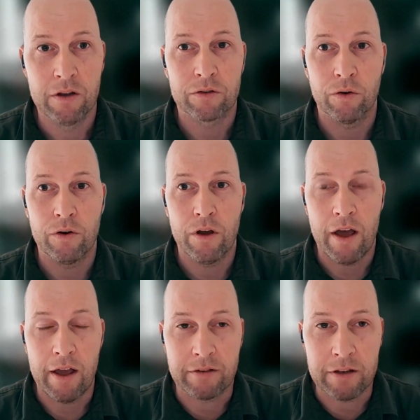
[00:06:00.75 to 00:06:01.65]

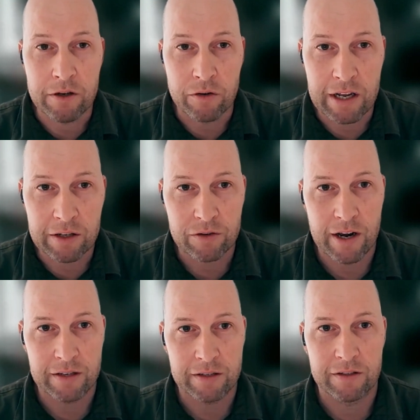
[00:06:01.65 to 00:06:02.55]
So it's in your
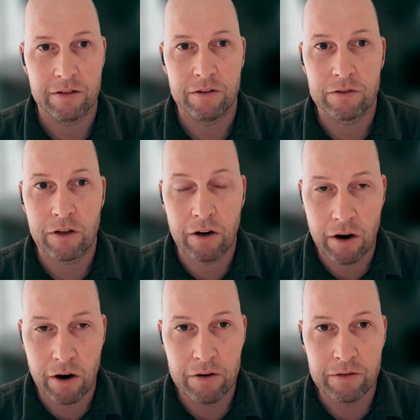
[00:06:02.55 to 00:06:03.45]
interest to
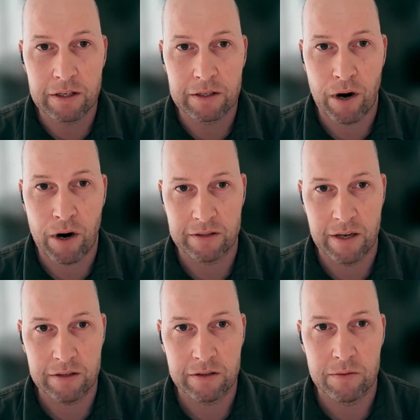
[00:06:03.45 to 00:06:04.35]
learn this
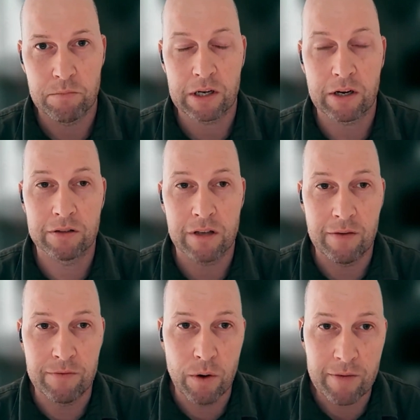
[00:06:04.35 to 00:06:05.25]
process, because
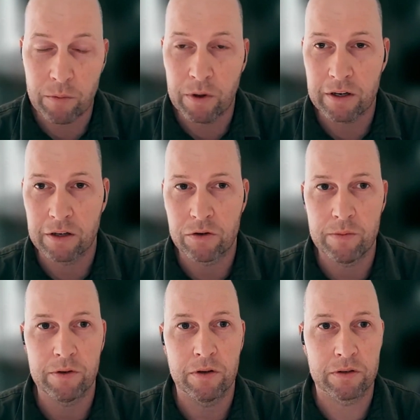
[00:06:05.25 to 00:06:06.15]
if you ever want to
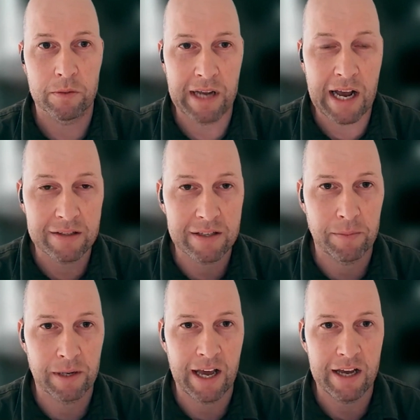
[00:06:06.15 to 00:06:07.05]
contribute to somebody else's
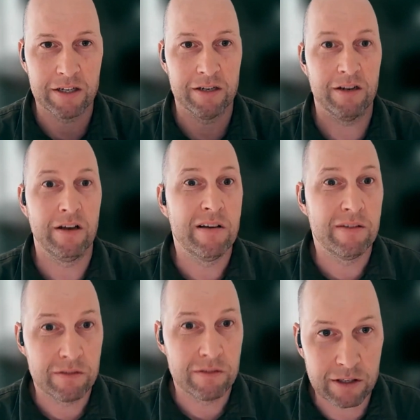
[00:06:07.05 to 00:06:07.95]
application,
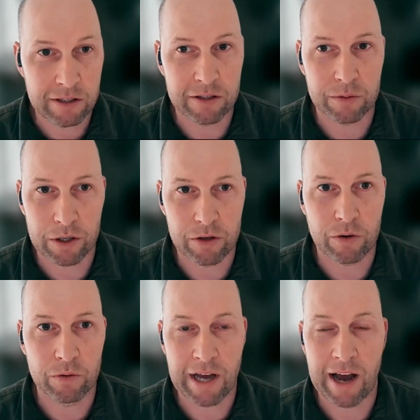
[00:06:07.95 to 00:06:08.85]
this is what
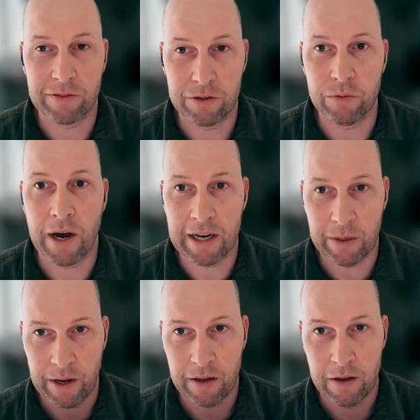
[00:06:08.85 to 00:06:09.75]
you're going to have to do
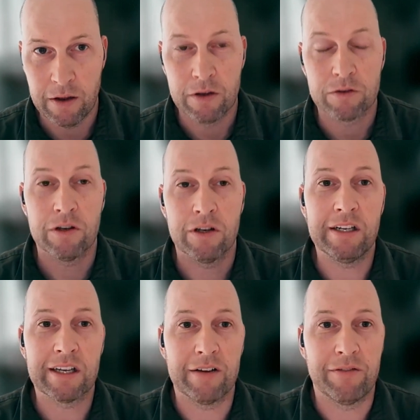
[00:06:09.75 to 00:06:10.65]
anyway. So you
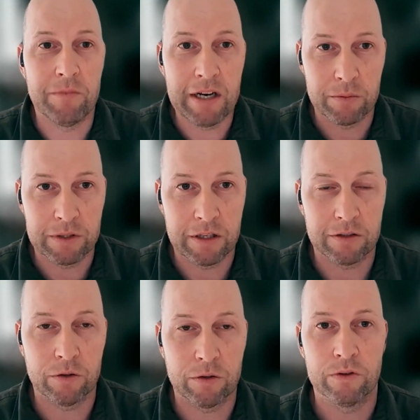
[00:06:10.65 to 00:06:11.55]
need to get familiar with
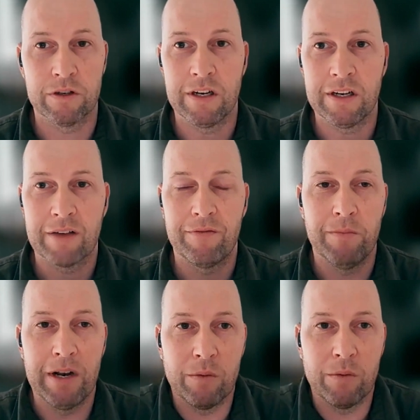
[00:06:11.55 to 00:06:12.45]
these tools. You need to get
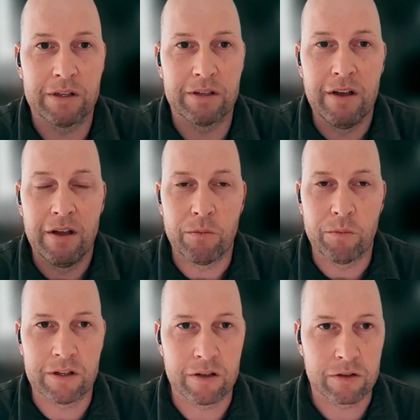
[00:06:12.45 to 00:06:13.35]
familiar with
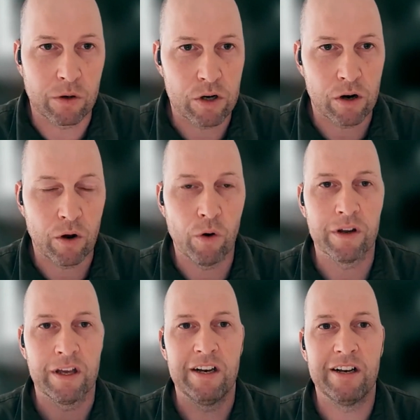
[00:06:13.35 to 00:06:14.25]
this social
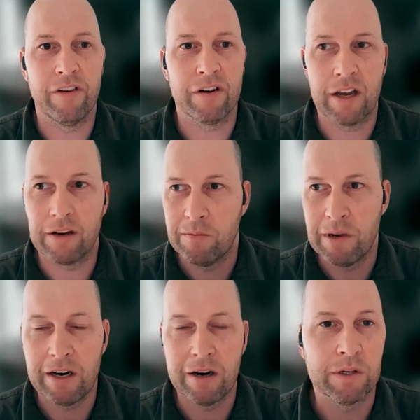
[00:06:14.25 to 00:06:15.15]
coding. You need to get
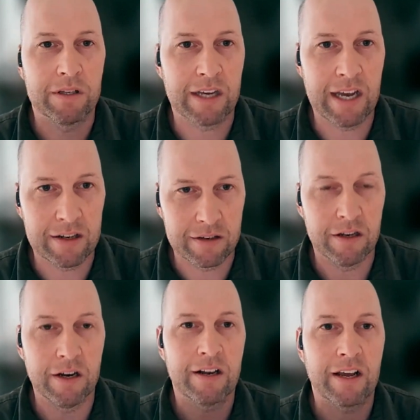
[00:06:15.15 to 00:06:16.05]
familiar with Git.
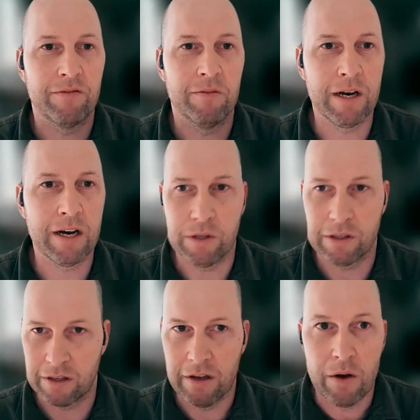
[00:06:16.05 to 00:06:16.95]
You need to get familiar
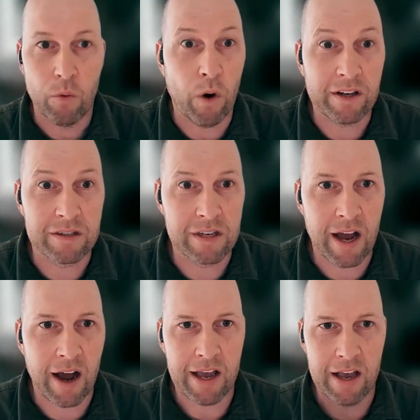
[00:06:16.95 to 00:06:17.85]
with what
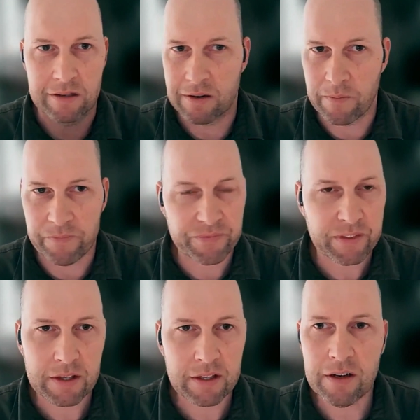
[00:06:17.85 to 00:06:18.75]
CI is,
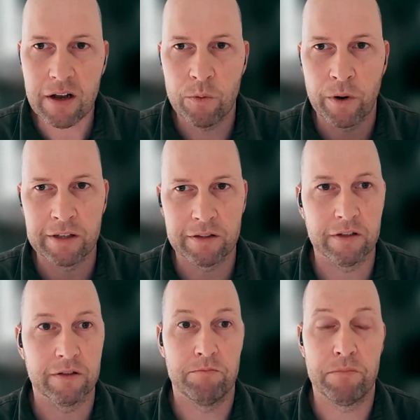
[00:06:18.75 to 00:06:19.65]
what it
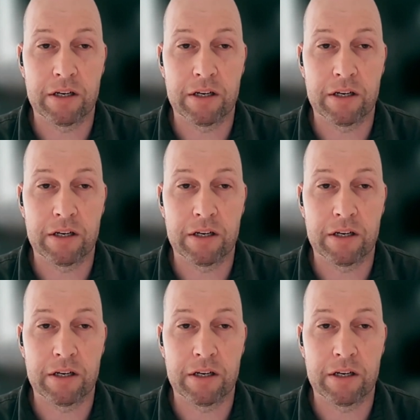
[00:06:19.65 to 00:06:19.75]
does.